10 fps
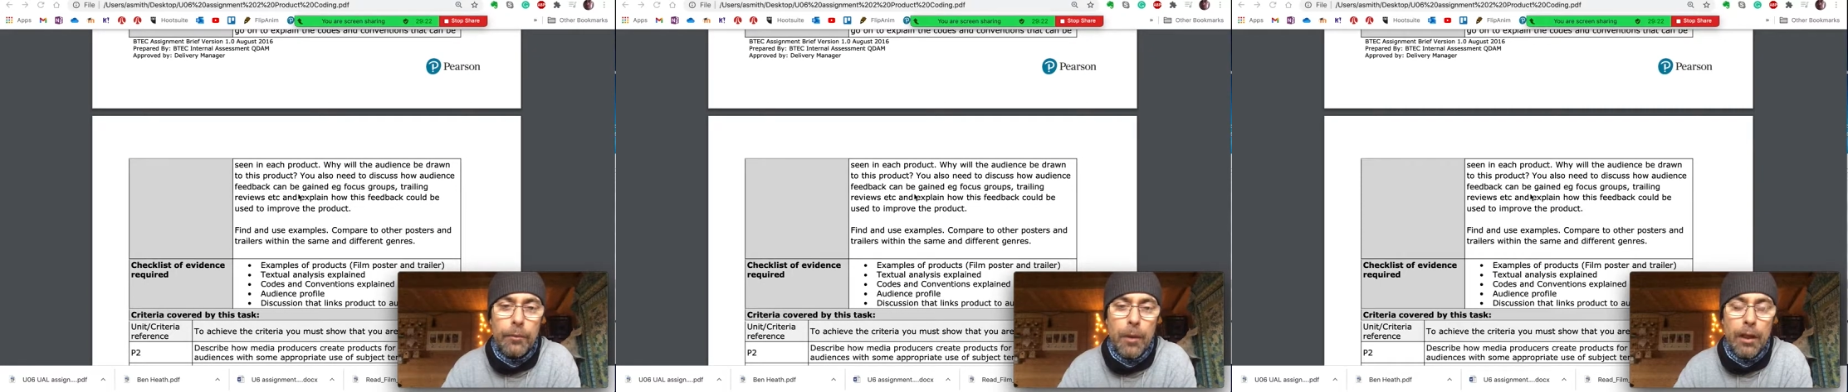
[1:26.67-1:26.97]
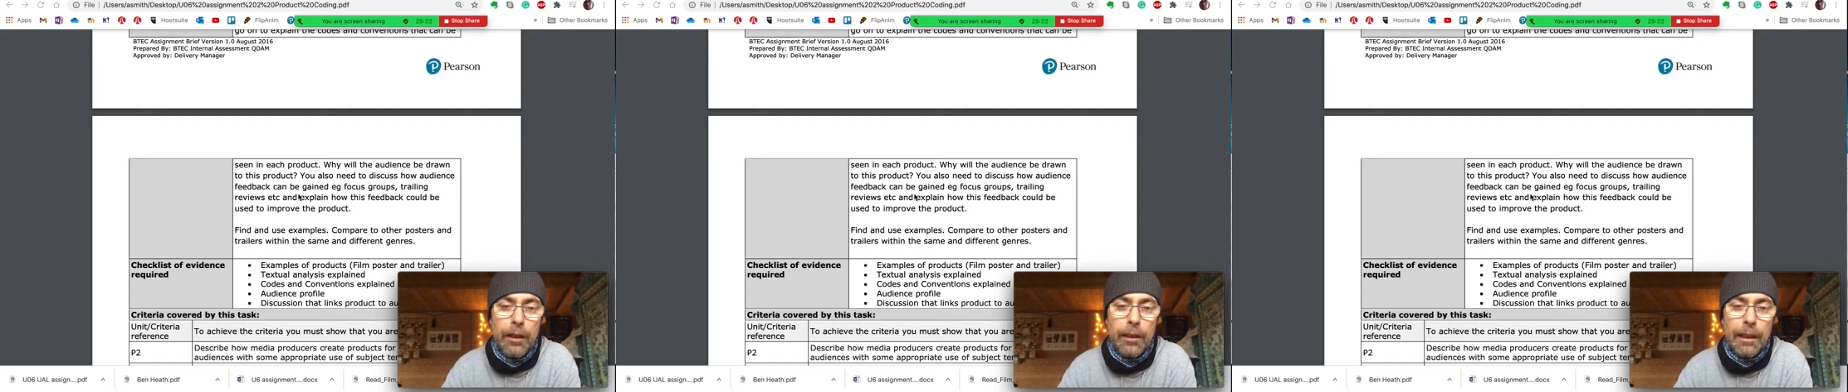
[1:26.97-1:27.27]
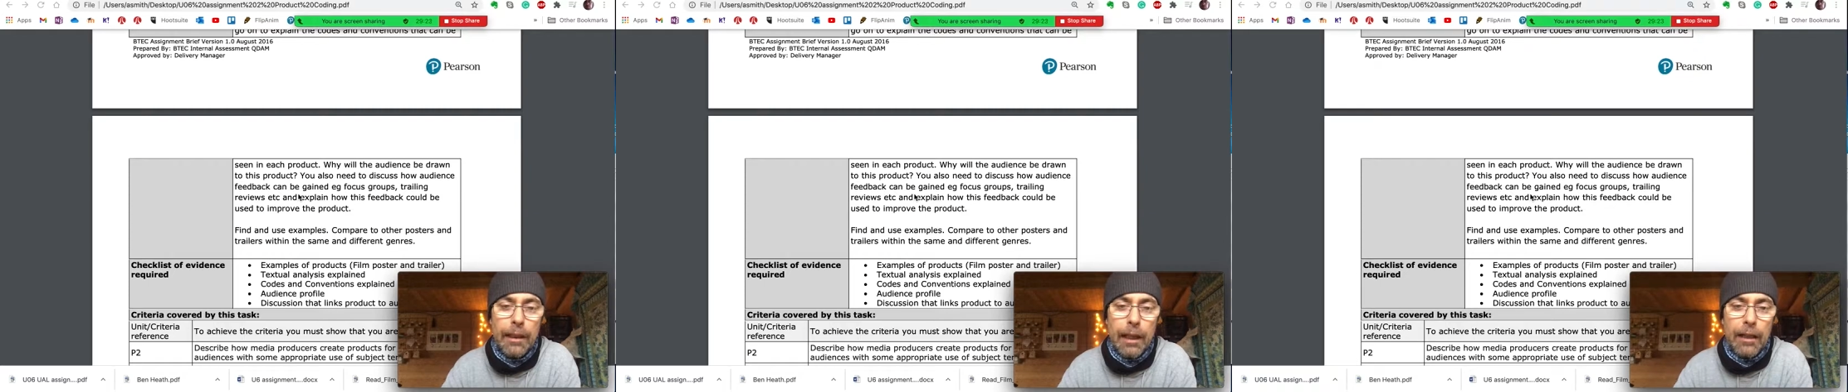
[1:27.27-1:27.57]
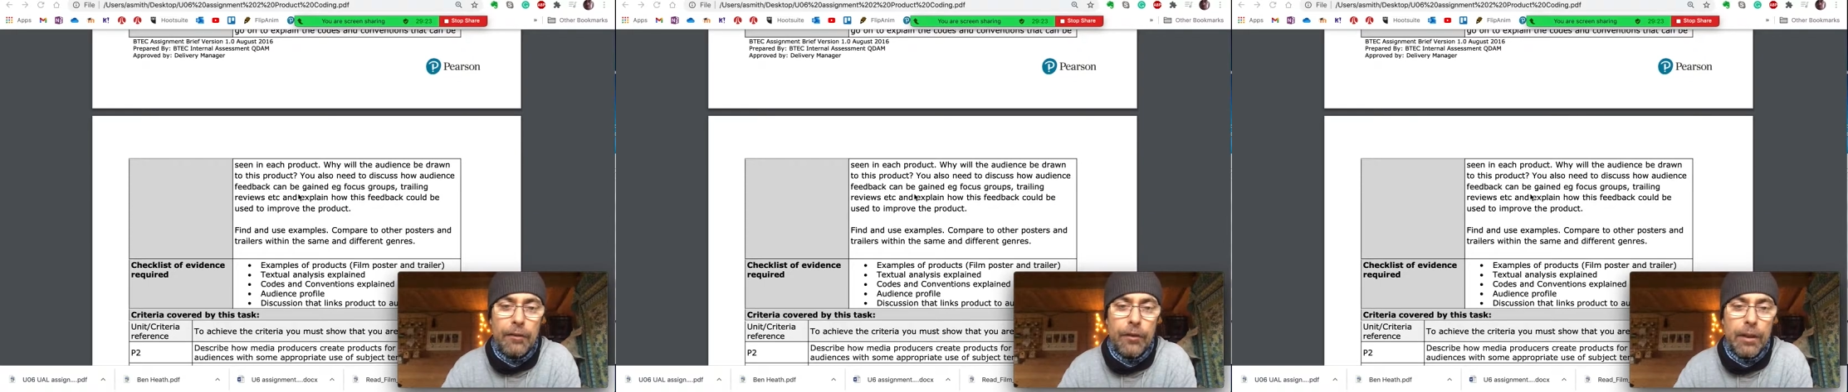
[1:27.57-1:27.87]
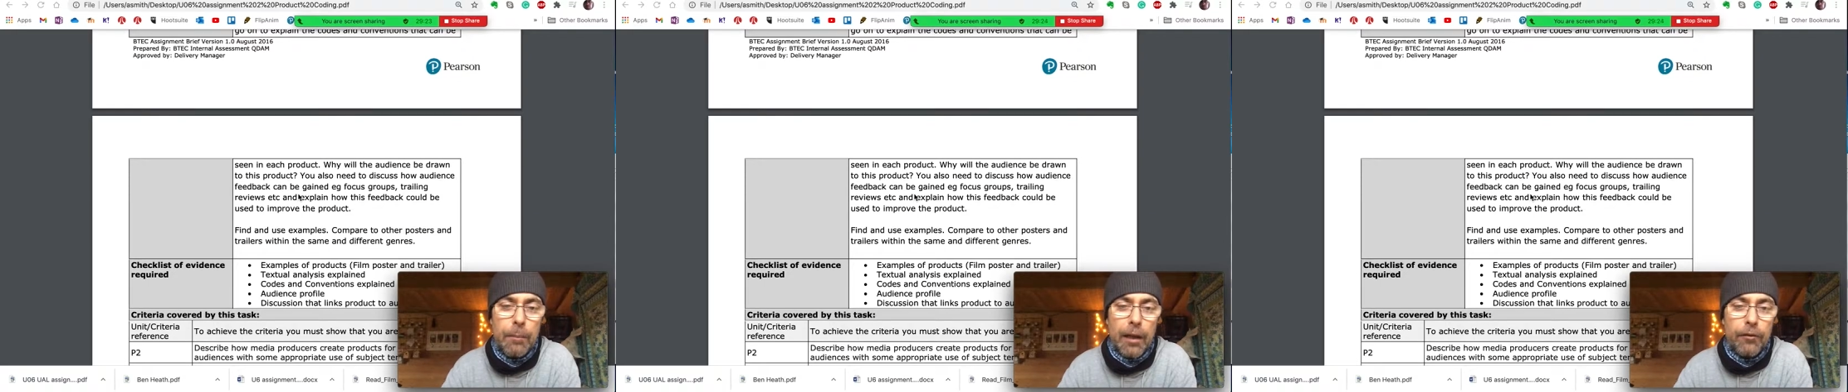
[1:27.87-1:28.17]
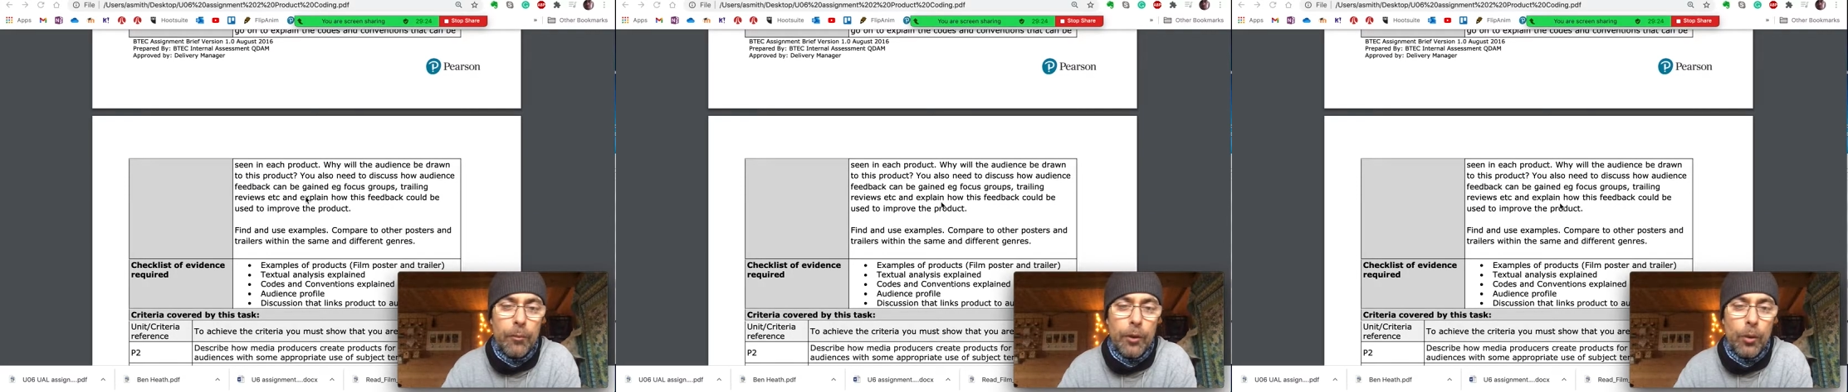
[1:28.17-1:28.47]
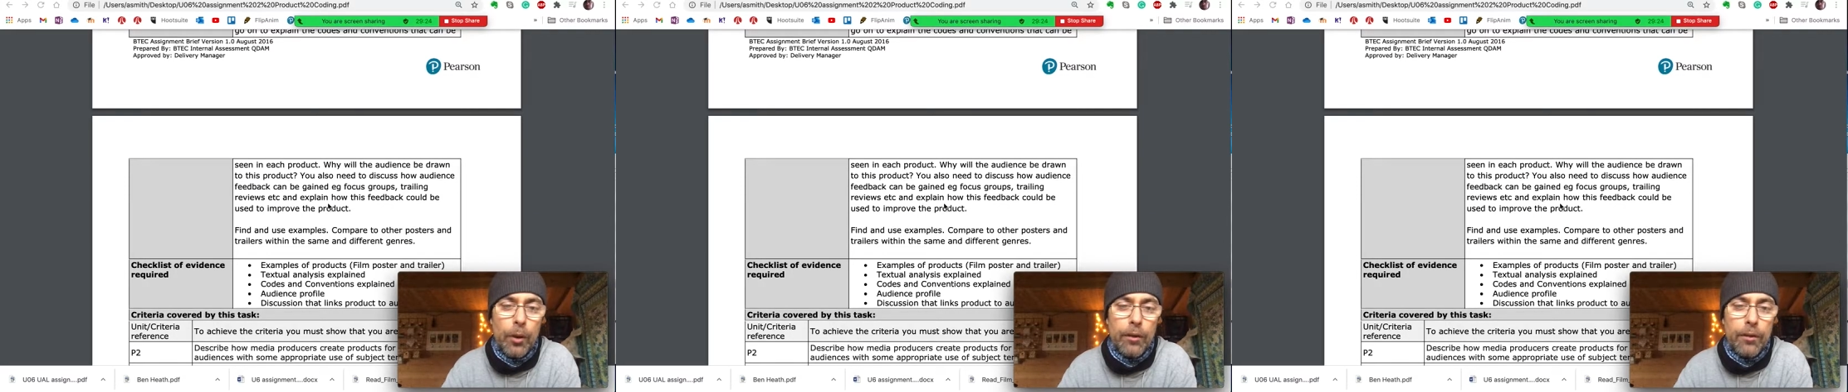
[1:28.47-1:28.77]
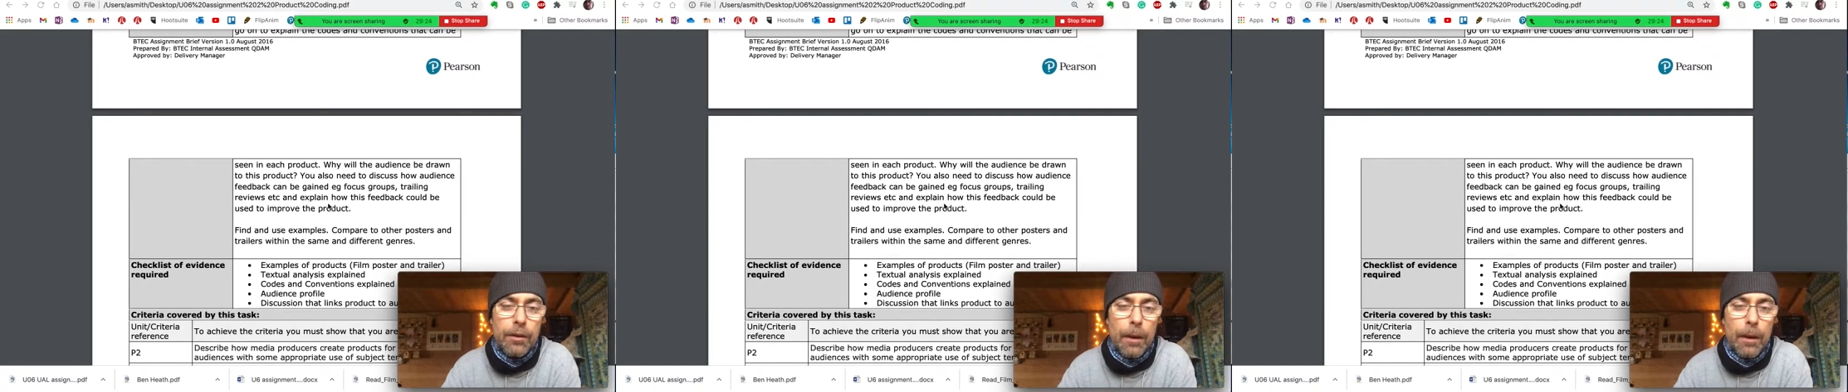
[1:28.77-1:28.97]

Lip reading: might collect feedback from the audience.